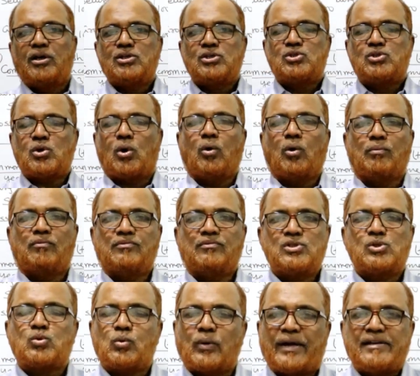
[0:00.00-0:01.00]
So
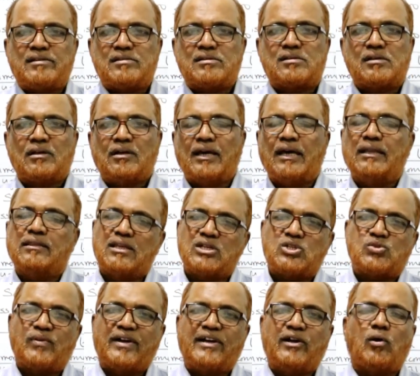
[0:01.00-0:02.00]
students, in
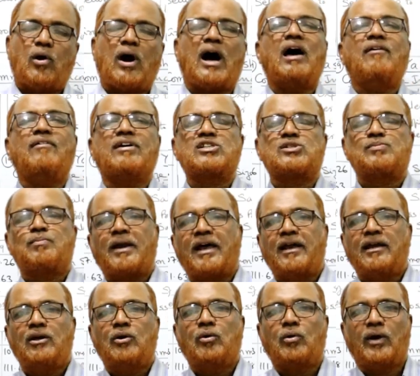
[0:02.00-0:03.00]
this video, I have
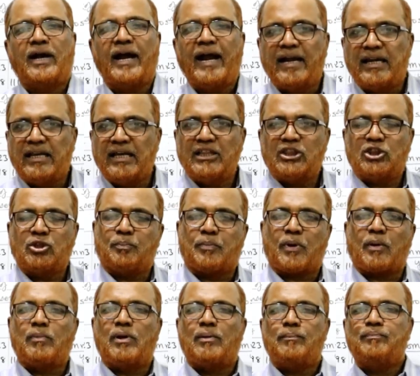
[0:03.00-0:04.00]
explained you 18th
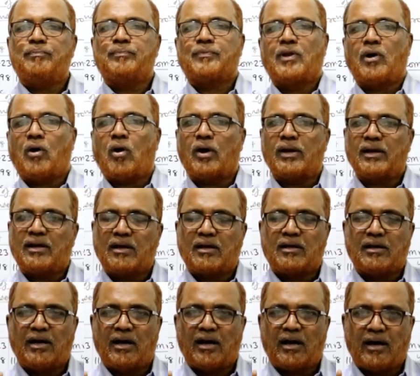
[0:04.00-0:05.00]
problem on
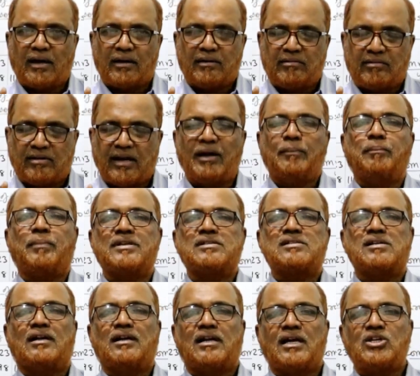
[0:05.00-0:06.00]
uh, trend
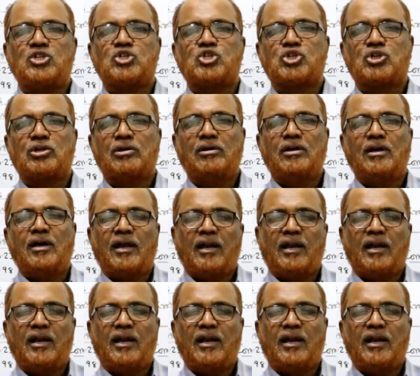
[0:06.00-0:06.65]
percentage,